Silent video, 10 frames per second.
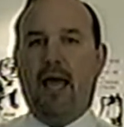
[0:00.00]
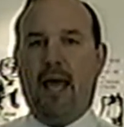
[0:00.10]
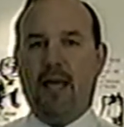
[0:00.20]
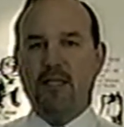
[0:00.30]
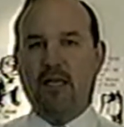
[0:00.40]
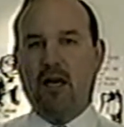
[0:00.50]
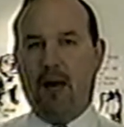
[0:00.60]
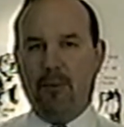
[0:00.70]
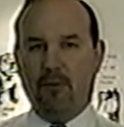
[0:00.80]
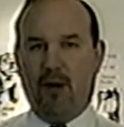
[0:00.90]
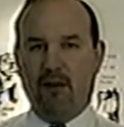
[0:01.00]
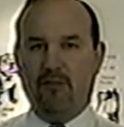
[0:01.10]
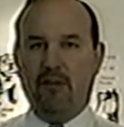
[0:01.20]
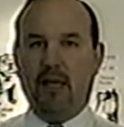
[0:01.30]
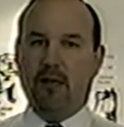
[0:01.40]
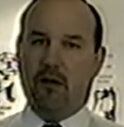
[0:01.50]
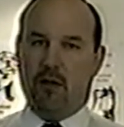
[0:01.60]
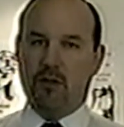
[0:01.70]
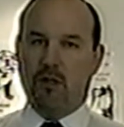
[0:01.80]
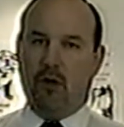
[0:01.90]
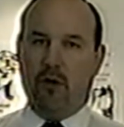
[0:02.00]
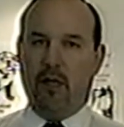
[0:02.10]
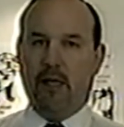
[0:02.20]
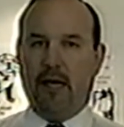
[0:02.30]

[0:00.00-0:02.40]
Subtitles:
as a copyright fee and also